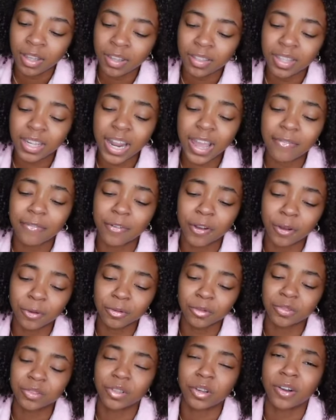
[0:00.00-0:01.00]
then I have
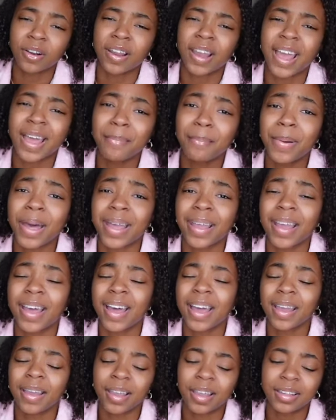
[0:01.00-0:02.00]
co-star I,
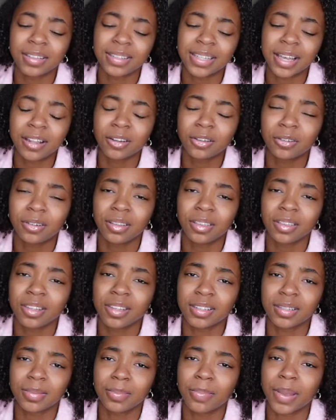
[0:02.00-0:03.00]
I downloaded
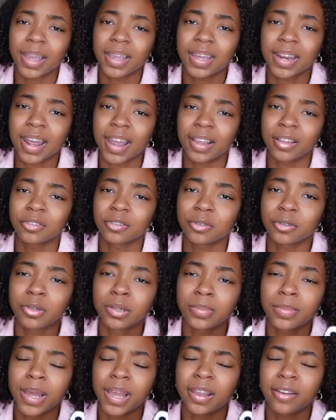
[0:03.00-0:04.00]
this back in high
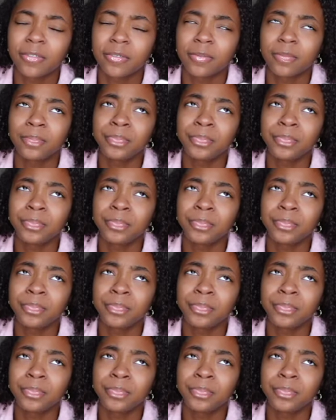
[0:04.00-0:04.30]
school my